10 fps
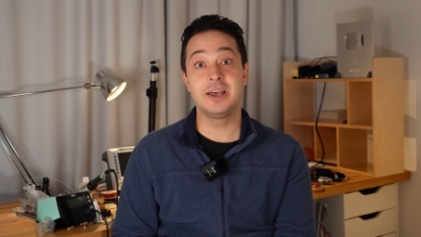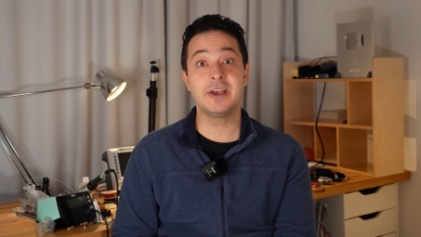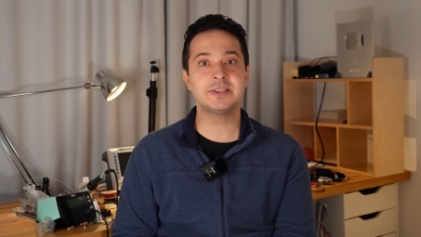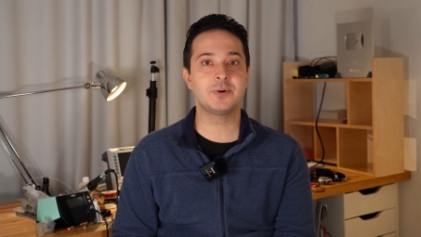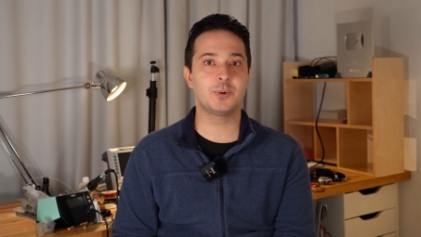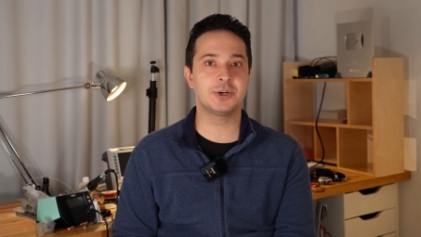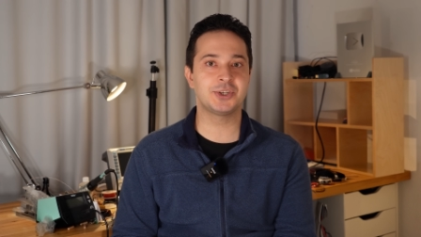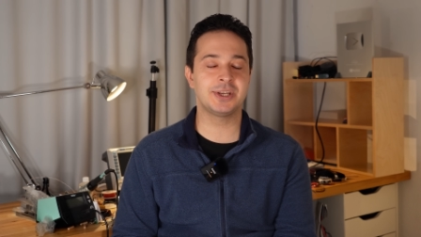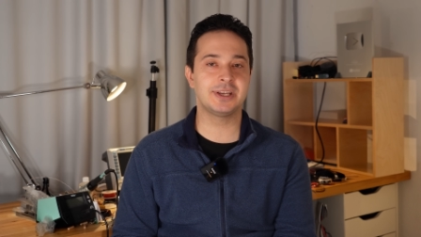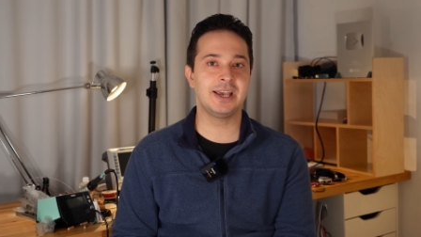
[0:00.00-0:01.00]
Thanks for
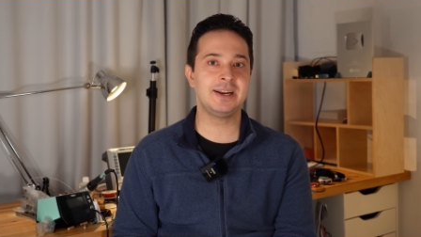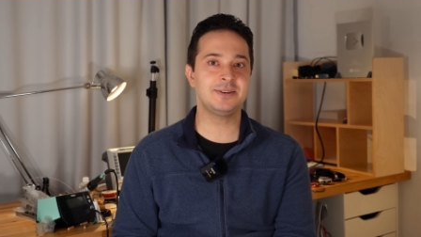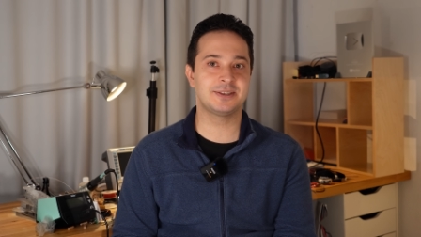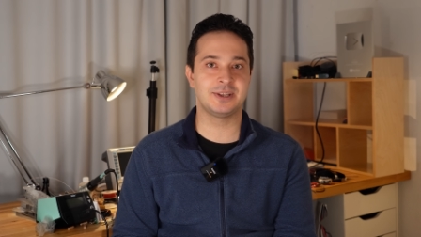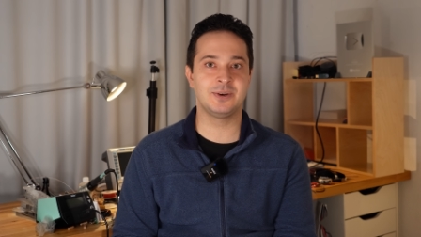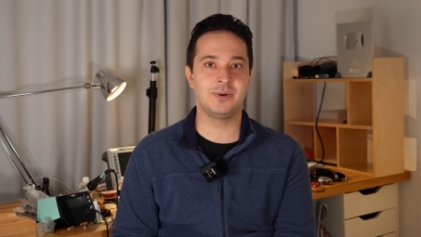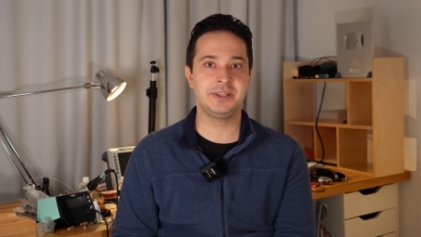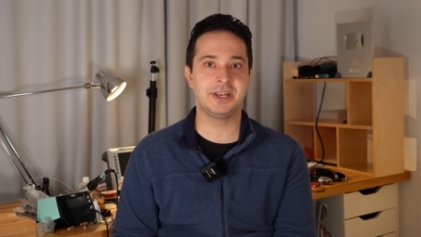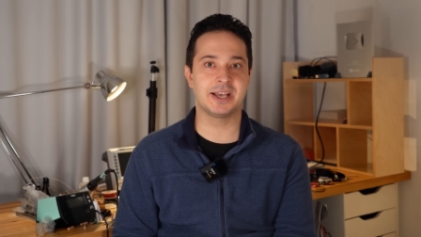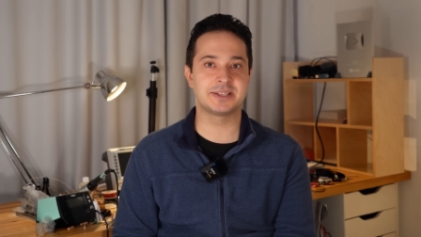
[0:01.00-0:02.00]
watching and I'll see you
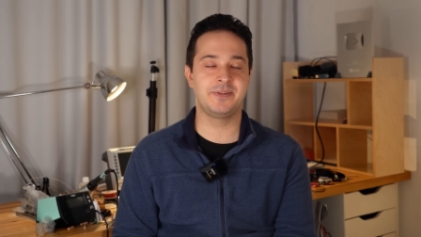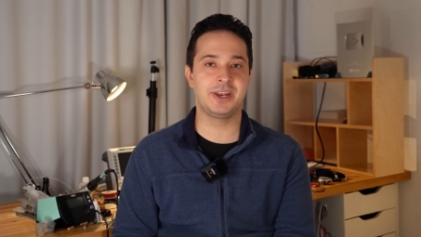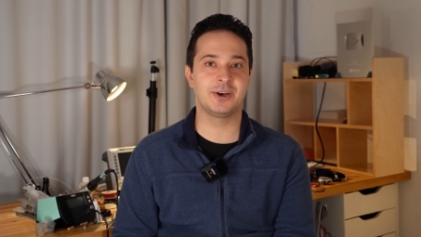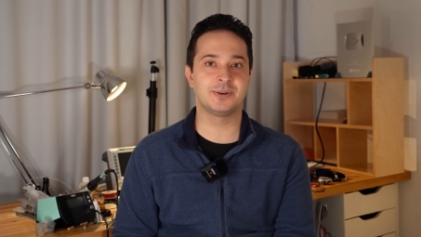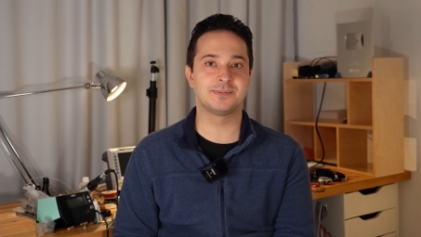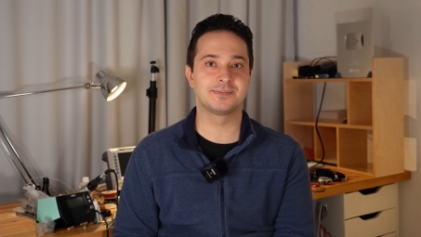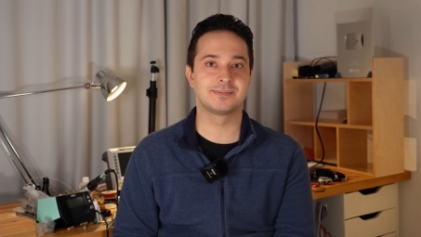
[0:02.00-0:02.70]
in the next video.